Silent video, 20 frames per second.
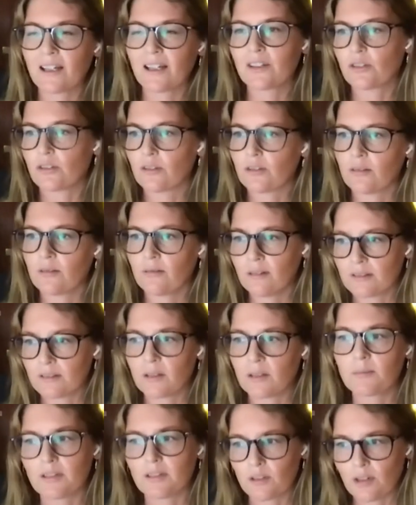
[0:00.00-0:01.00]
yeah, just
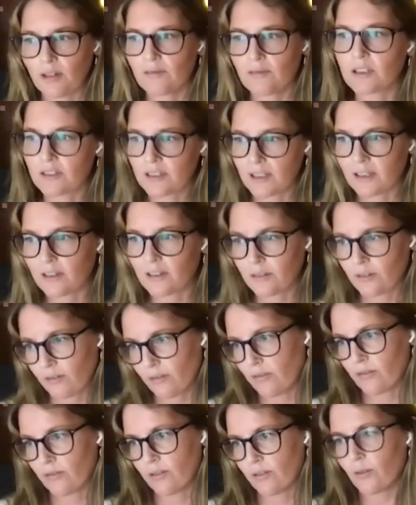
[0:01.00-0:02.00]
like and
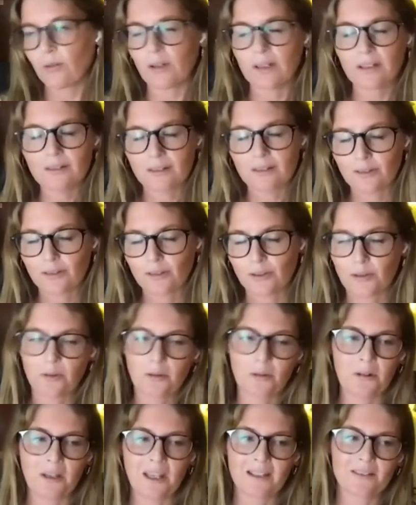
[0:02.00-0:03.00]
sometimes you have to stick
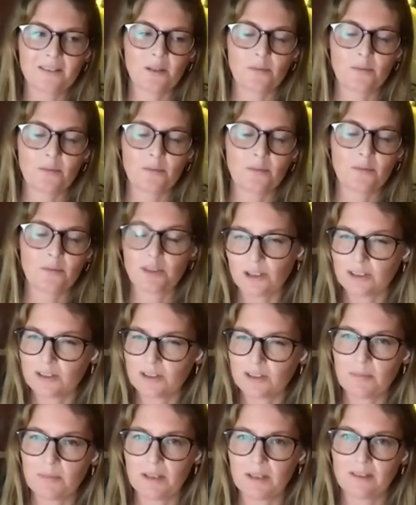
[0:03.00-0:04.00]
to it to
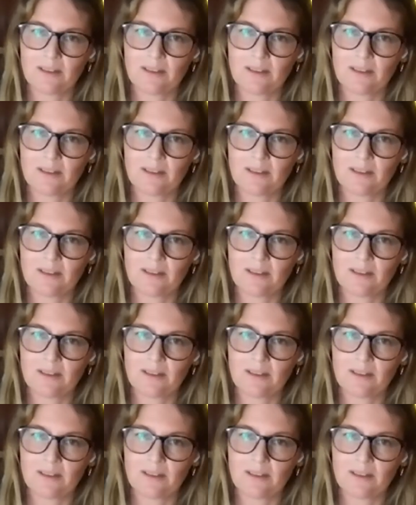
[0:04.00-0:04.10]
get some